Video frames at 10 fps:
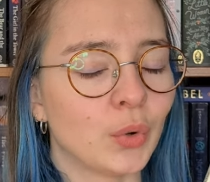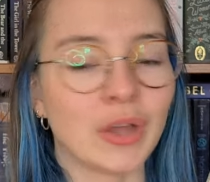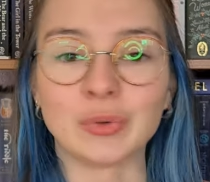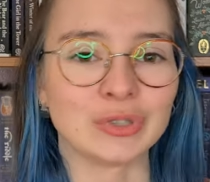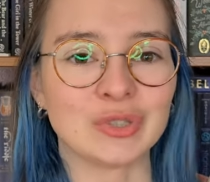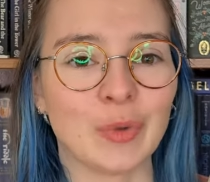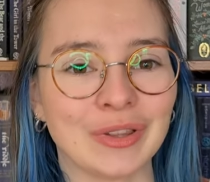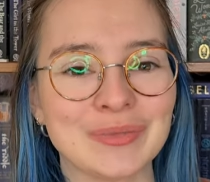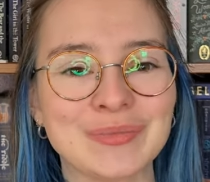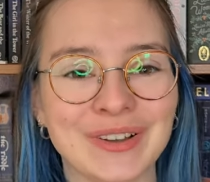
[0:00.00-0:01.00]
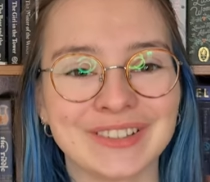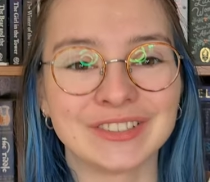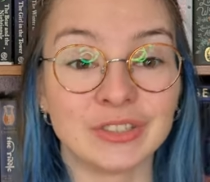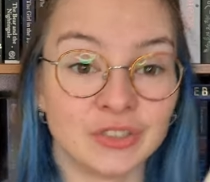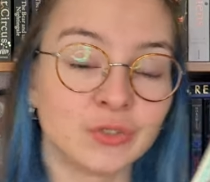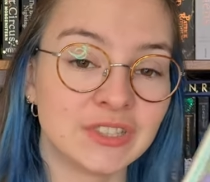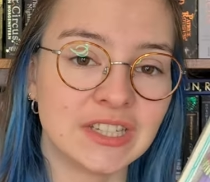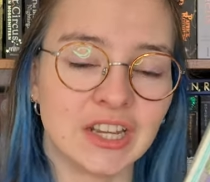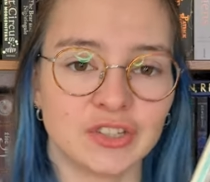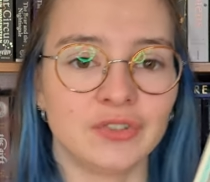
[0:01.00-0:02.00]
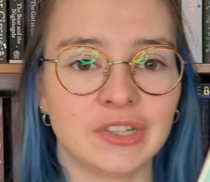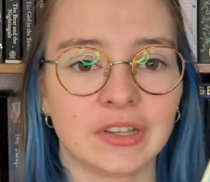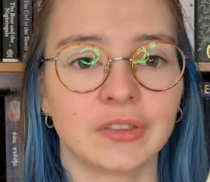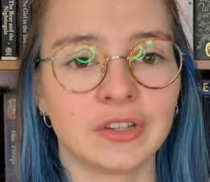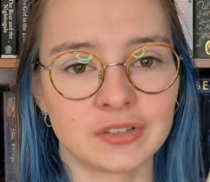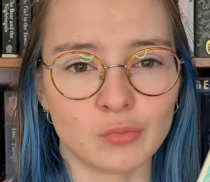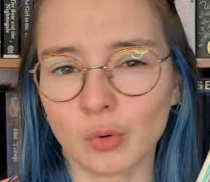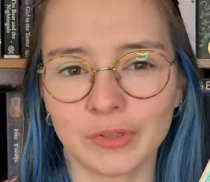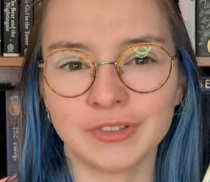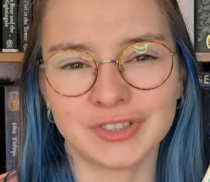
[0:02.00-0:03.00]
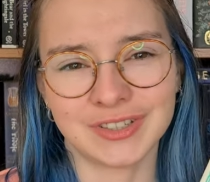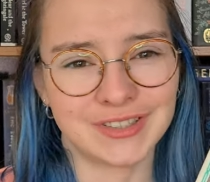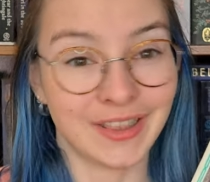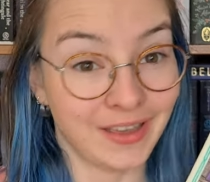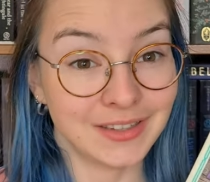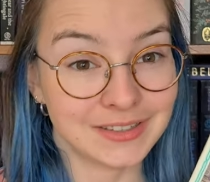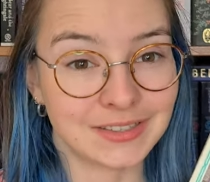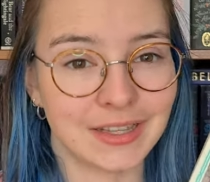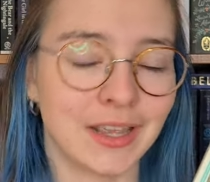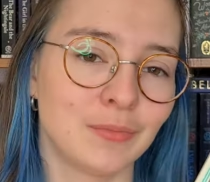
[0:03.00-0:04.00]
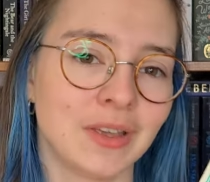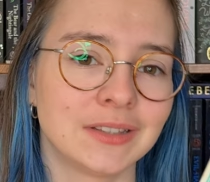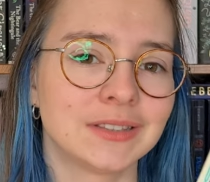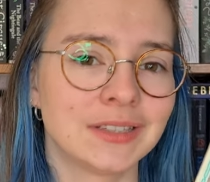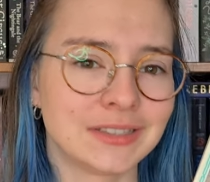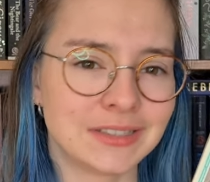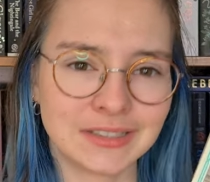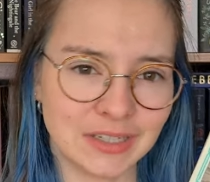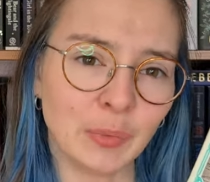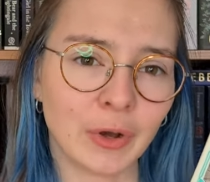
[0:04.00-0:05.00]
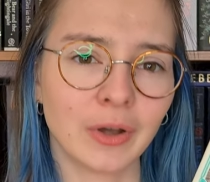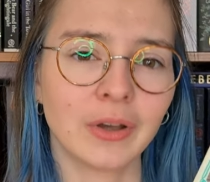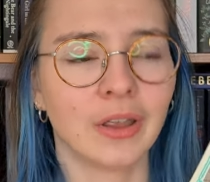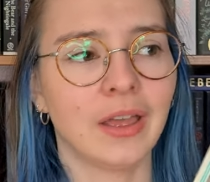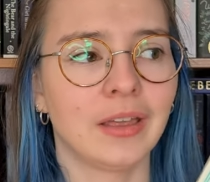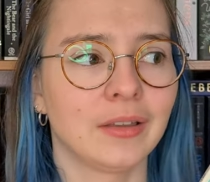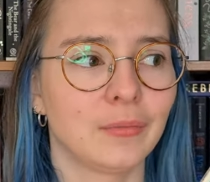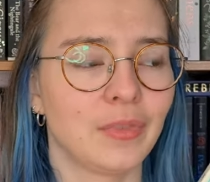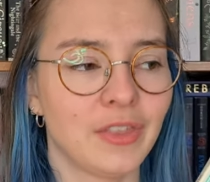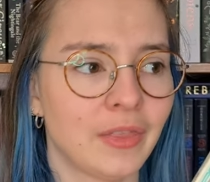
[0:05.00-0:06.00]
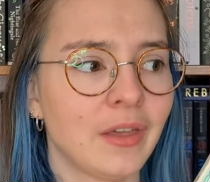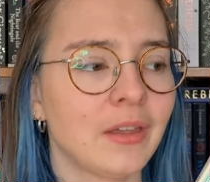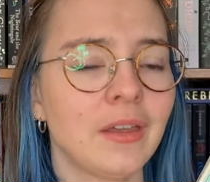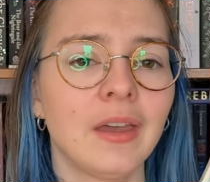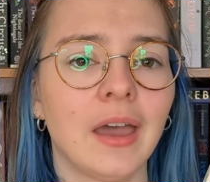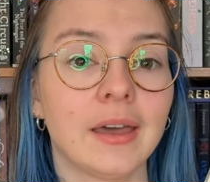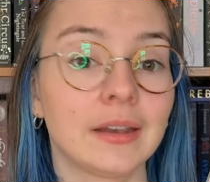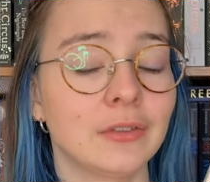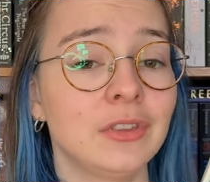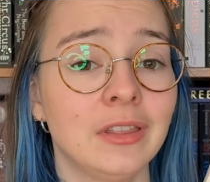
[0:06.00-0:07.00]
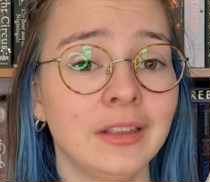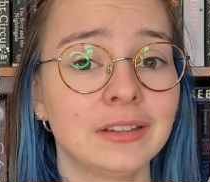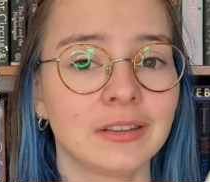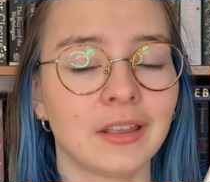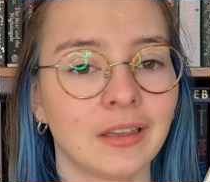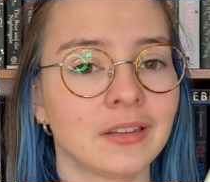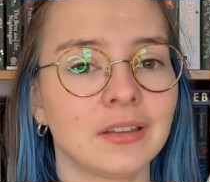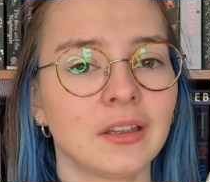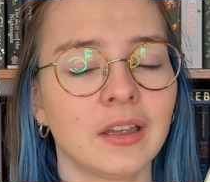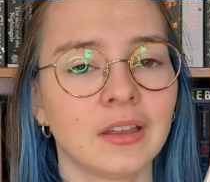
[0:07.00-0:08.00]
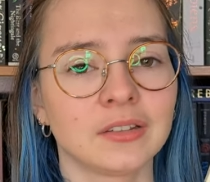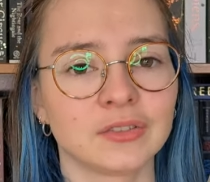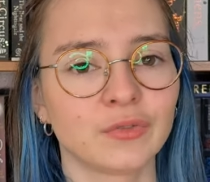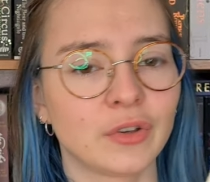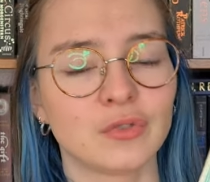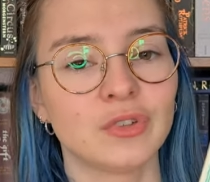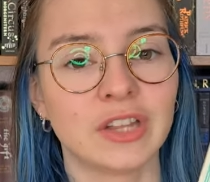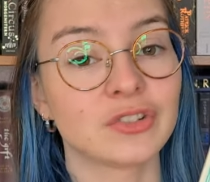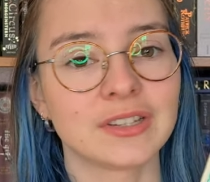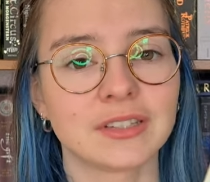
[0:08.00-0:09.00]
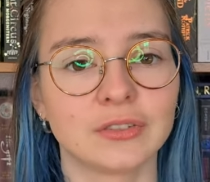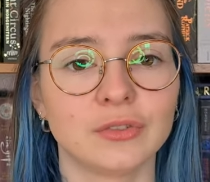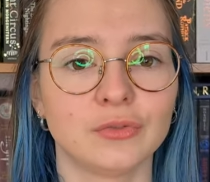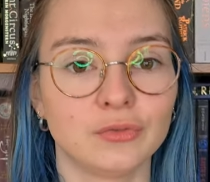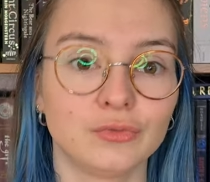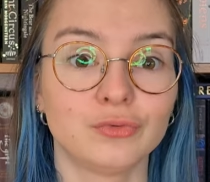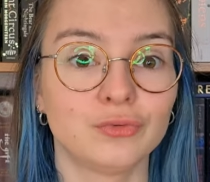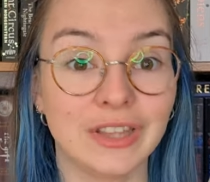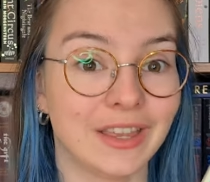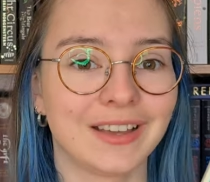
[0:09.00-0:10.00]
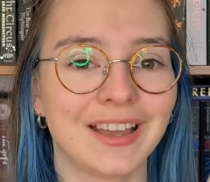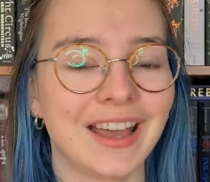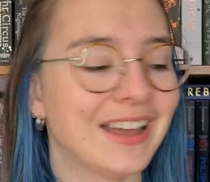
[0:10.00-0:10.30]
I don't want to spoil it, but you'll see as you read it that it's more than just that, it's deeper than that, and I really liked that and found it really interesting to read that.